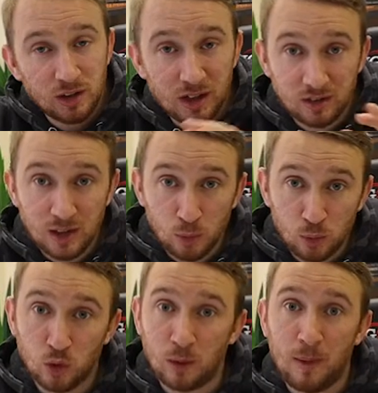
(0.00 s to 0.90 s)
So yesterday we were
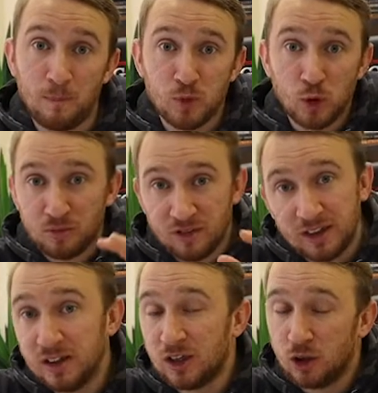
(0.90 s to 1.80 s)
talking about your
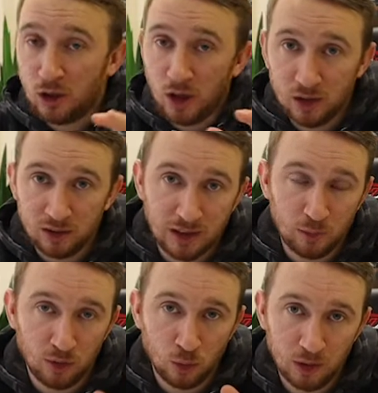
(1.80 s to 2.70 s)
branding, your color
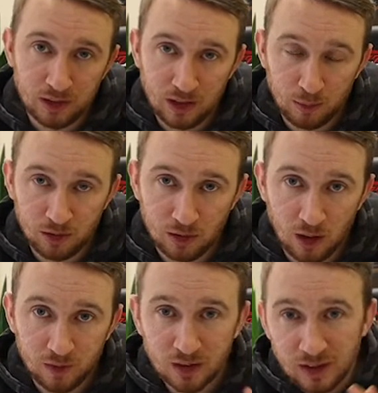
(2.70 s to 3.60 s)
schemes, and all that type of
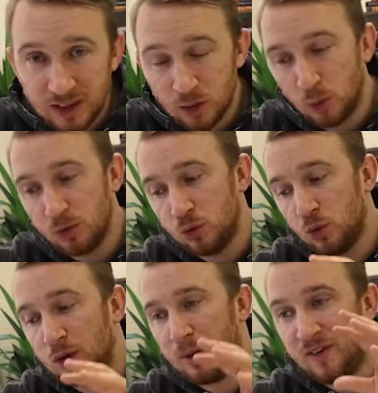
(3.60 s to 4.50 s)
stuff. Today I want to
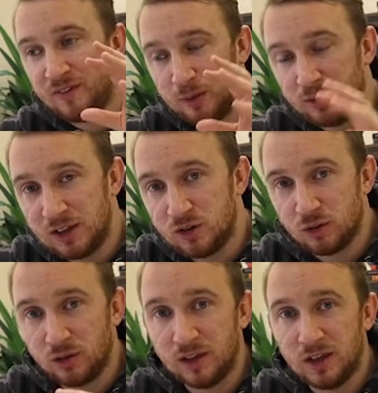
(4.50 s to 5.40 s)
talk about a
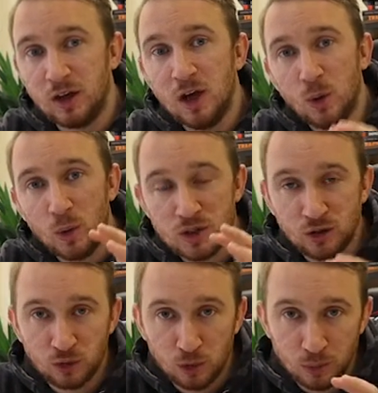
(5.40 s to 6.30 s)
foundational thing, which
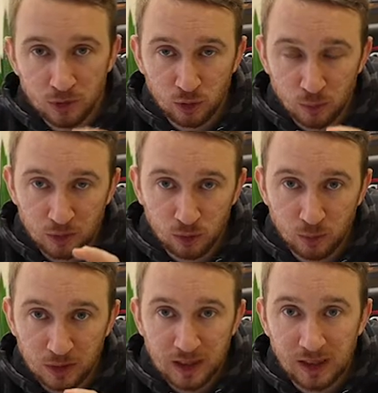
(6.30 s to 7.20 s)
is super, super,
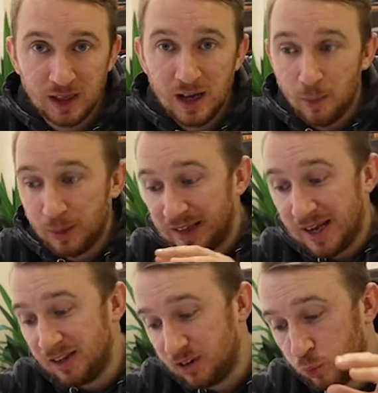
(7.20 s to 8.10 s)
super key. By
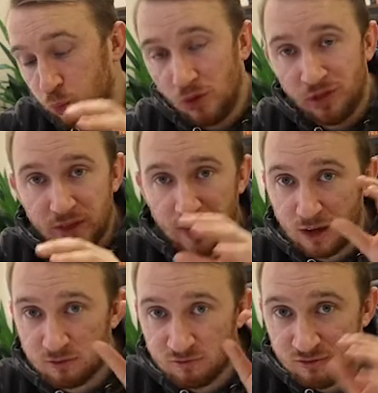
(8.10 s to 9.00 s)
getting this one
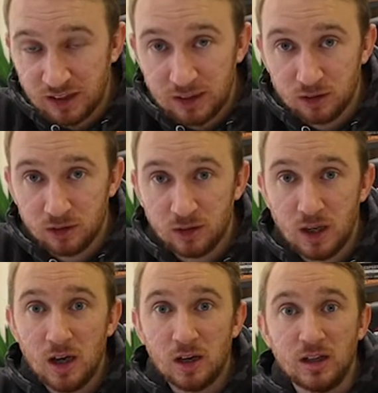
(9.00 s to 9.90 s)
thing right,
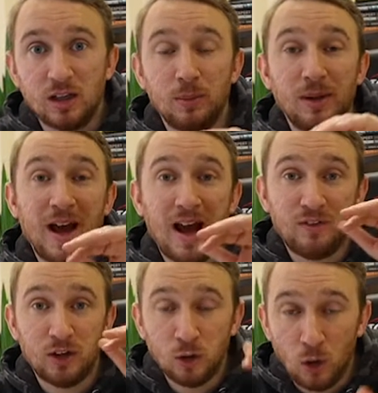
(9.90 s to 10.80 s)
you're going to be
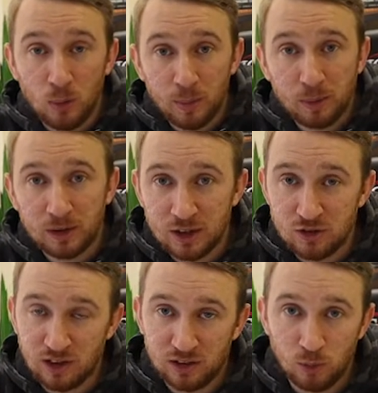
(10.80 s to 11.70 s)
having a lot more people
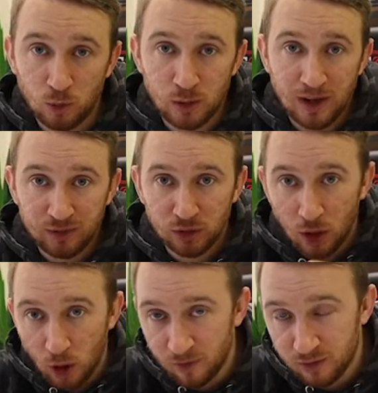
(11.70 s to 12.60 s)
interested in what you have to
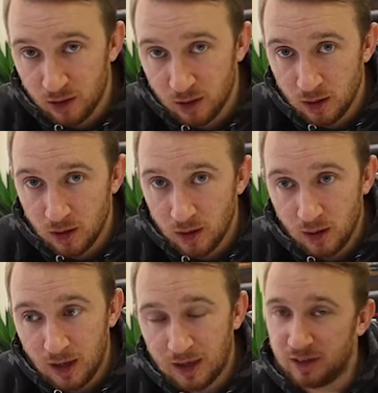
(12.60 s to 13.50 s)
offer,
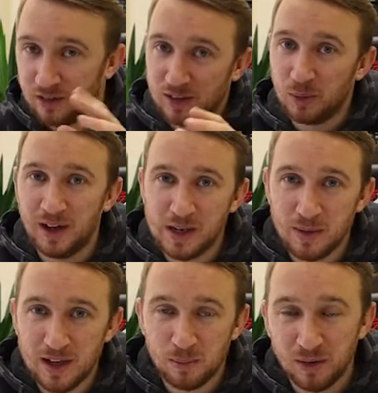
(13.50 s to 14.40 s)
and I'll tell you why in a
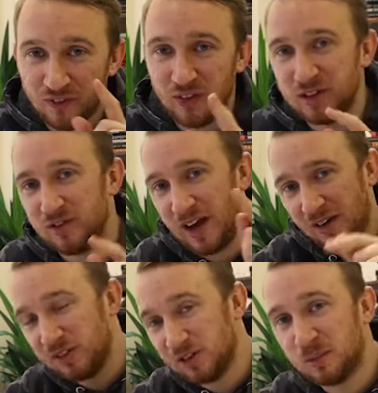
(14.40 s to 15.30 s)
minute. But first, if you
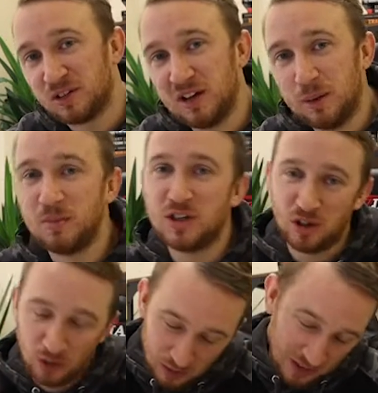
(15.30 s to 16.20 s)
haven't subscribed, make
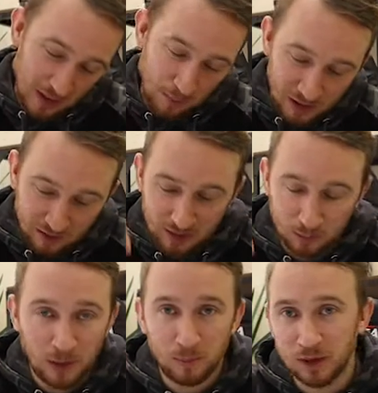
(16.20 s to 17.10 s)
sure you do click that big
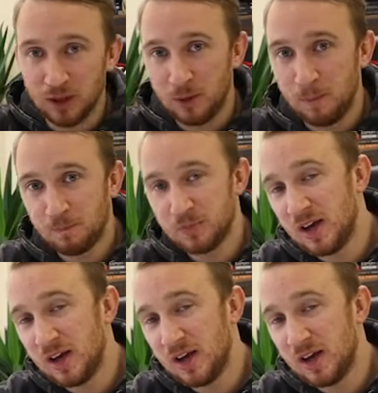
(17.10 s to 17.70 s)
red button below.